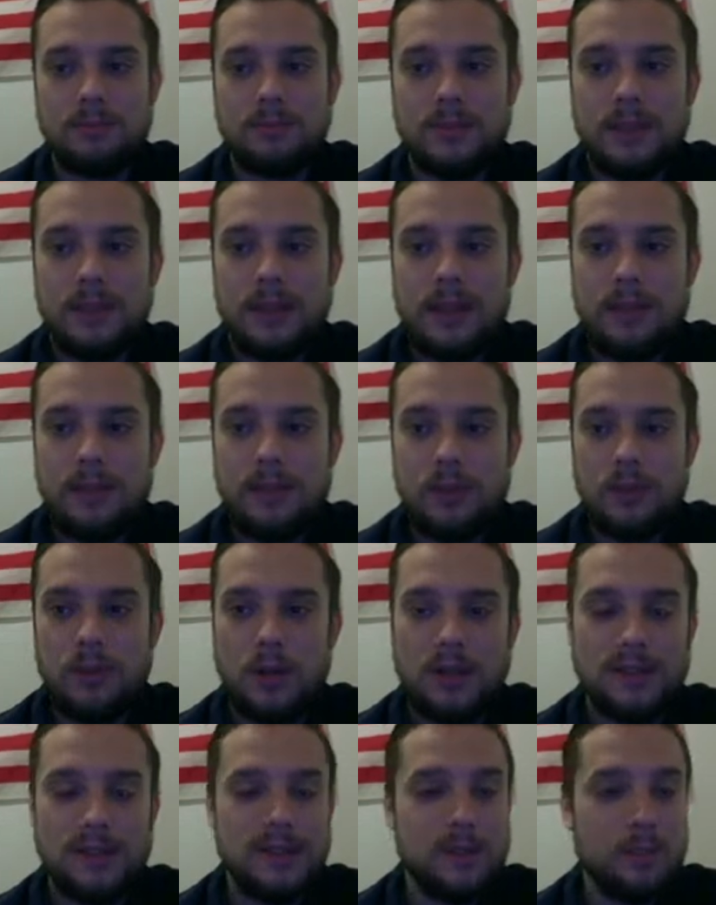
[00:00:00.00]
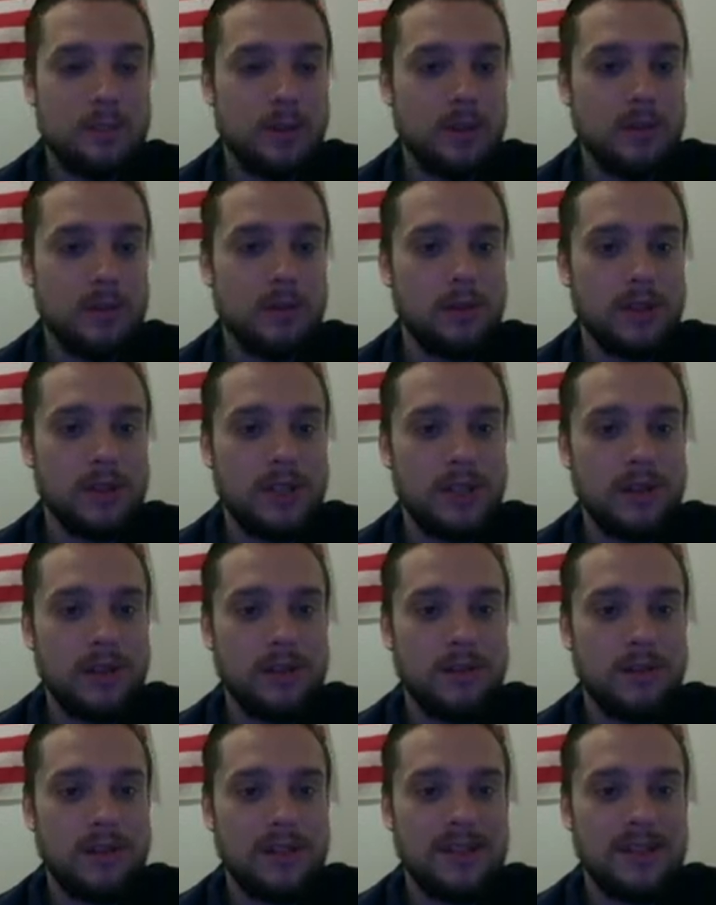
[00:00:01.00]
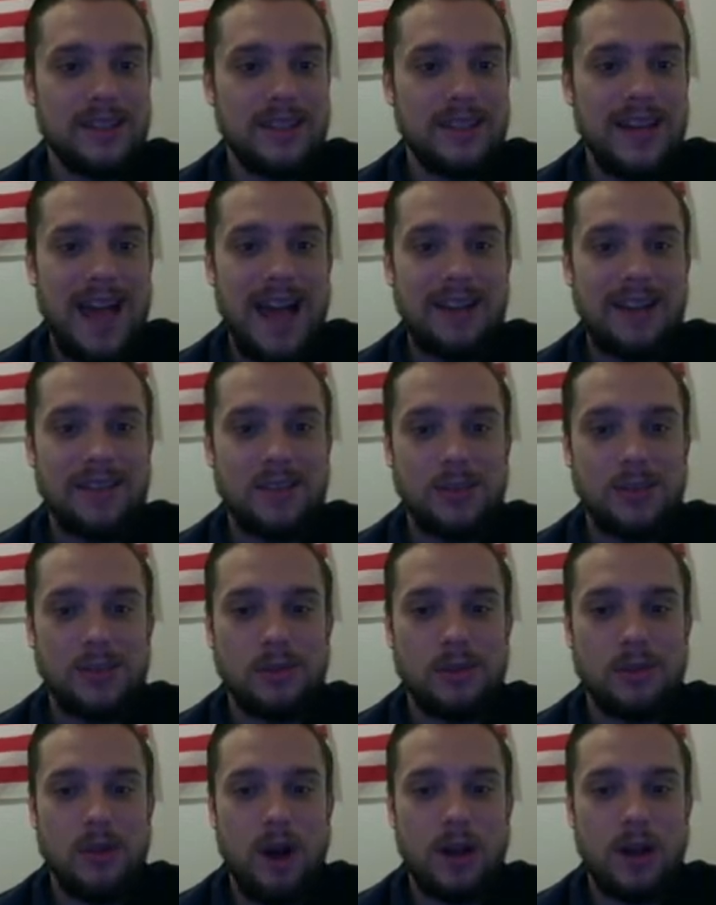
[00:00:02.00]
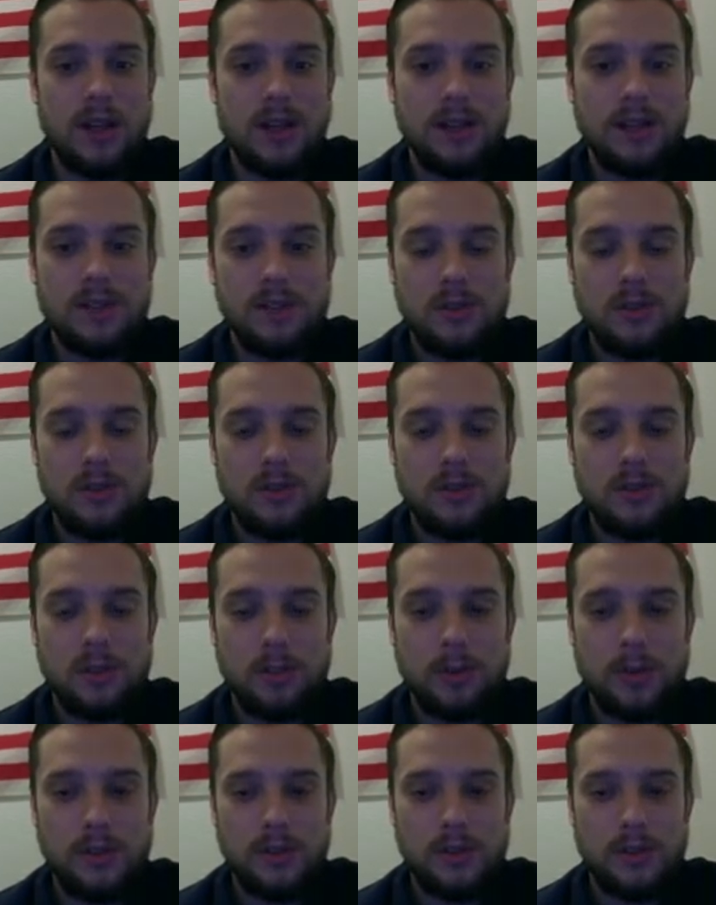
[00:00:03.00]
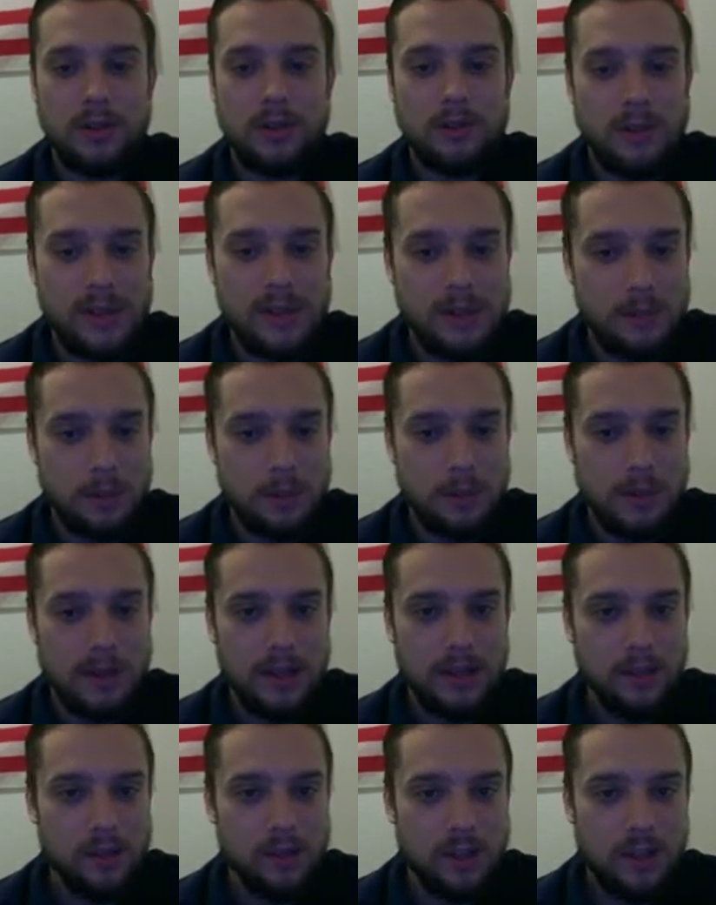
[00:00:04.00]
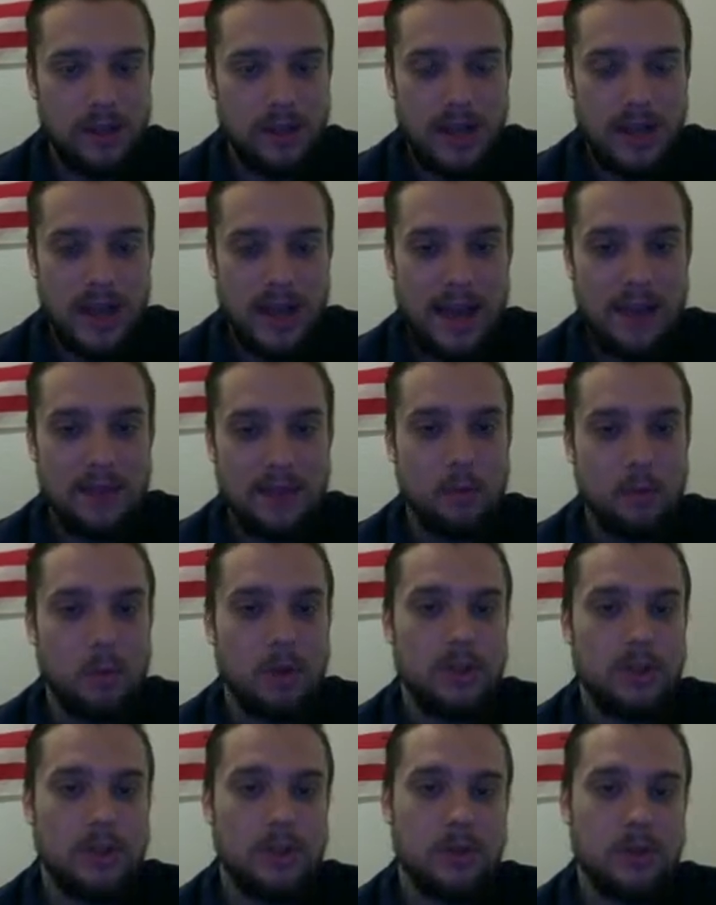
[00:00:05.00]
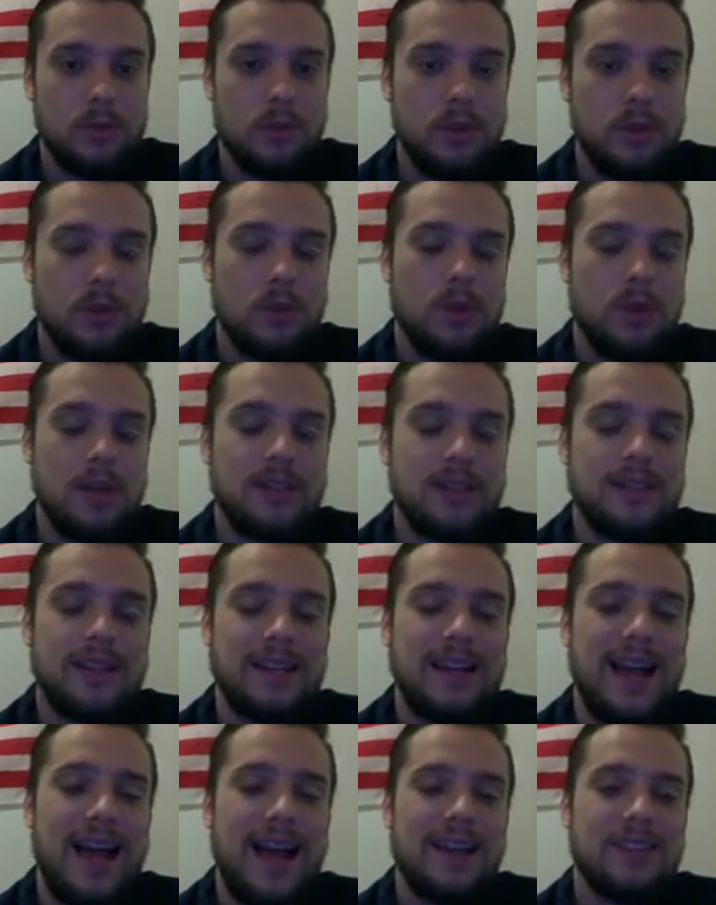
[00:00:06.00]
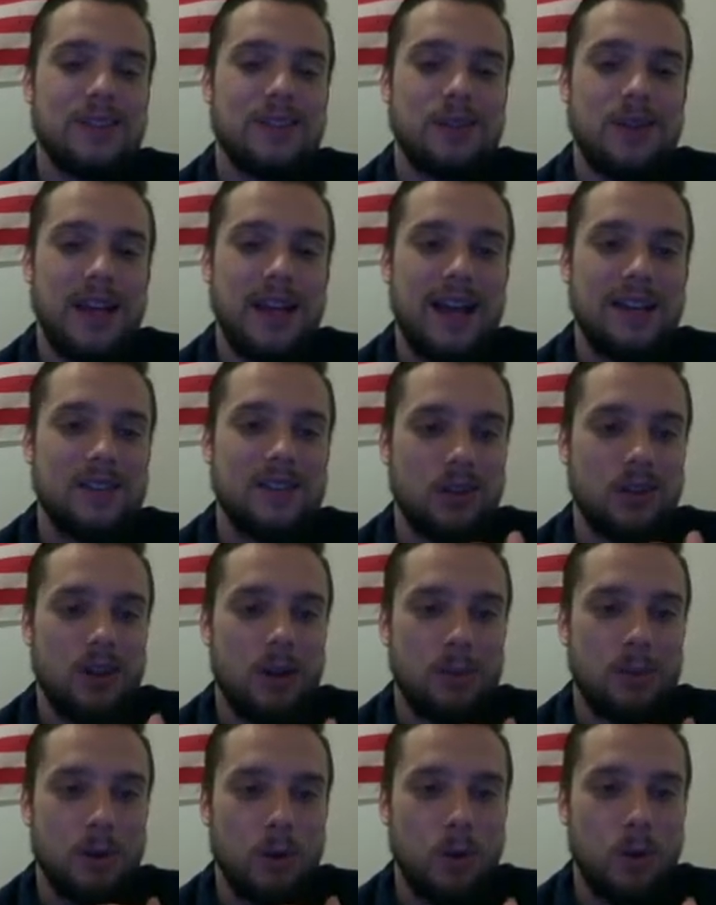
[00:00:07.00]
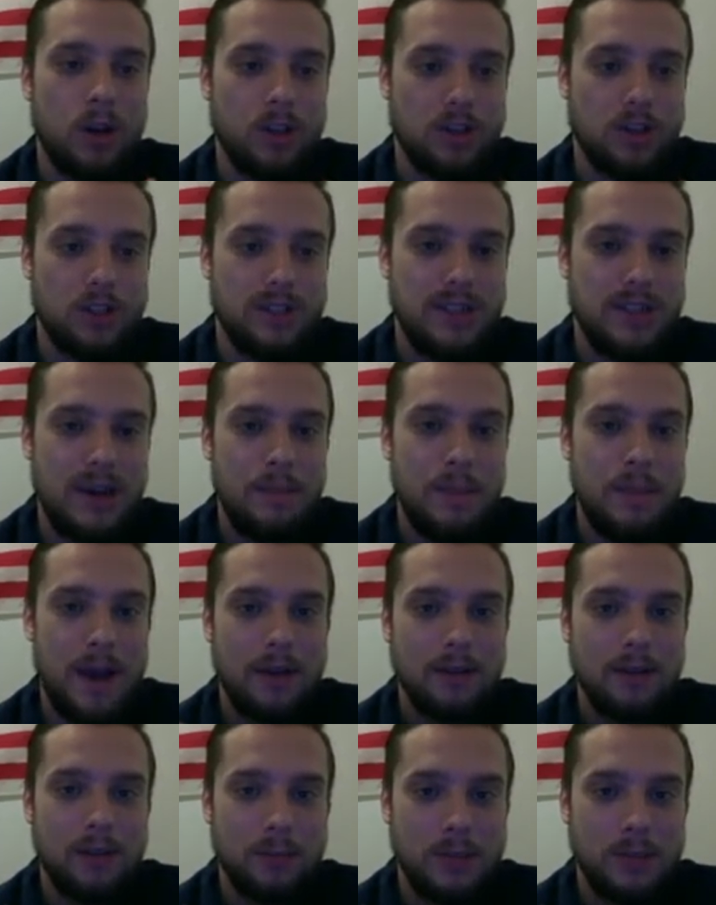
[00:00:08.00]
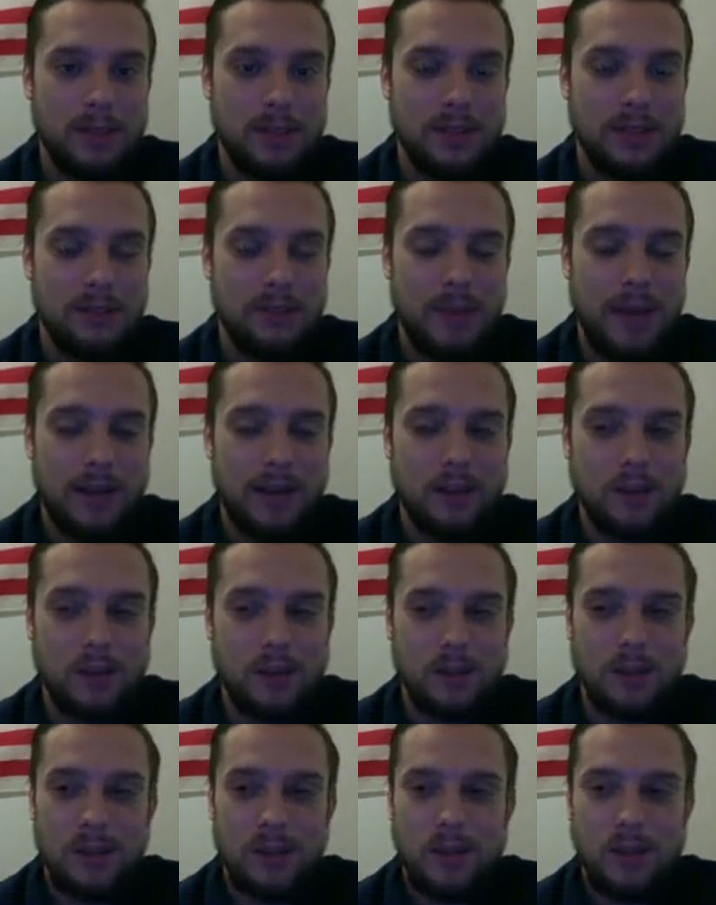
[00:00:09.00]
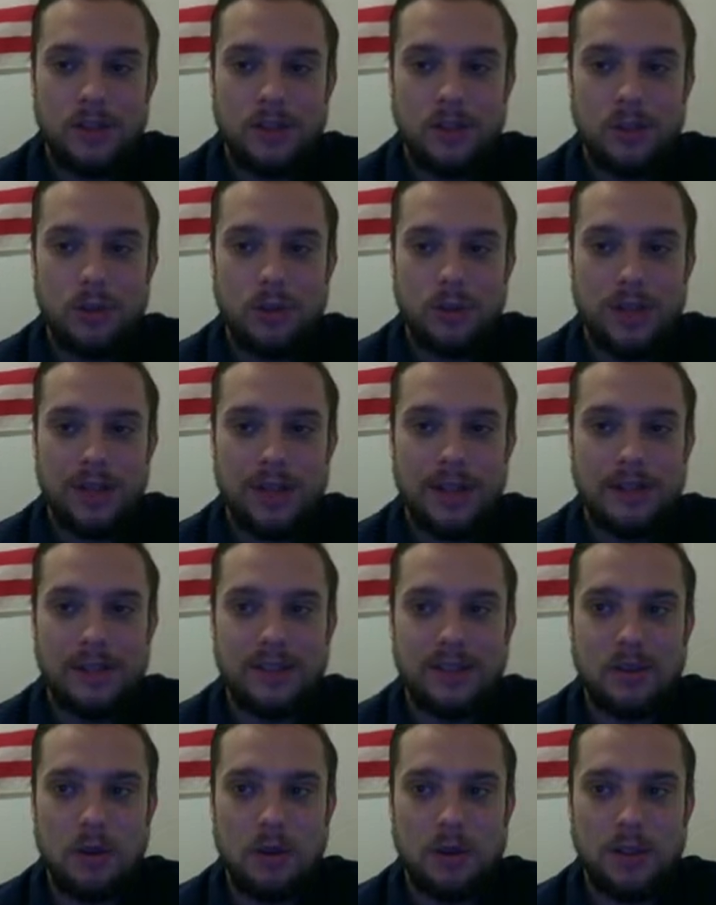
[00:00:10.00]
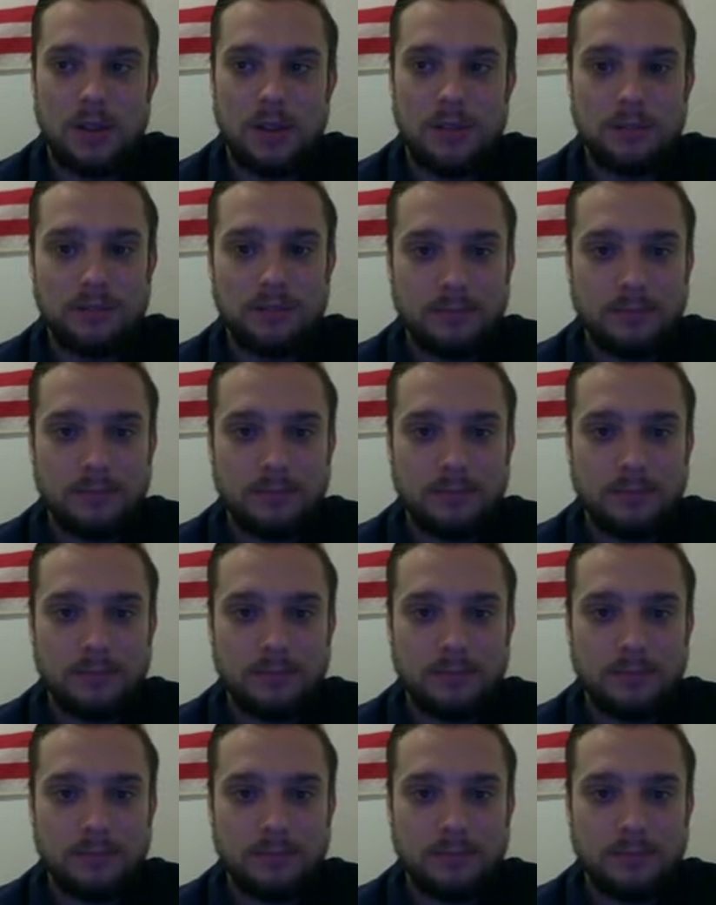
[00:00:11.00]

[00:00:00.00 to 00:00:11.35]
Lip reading: If you click this button over here, it's going to ask you to log in to your personal Facebook page. And then once you do, it's going to ask you to answer a couple of questions about your business manager so you can get started.